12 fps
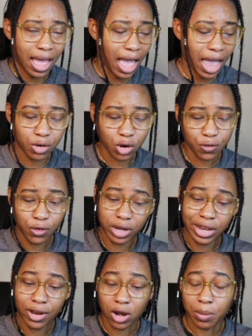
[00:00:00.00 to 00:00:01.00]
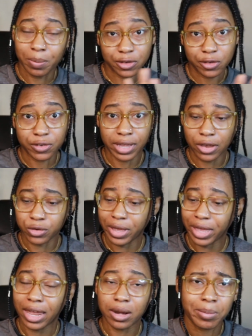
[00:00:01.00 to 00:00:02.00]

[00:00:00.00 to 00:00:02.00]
I don't know if you can hear it, but just in case you can,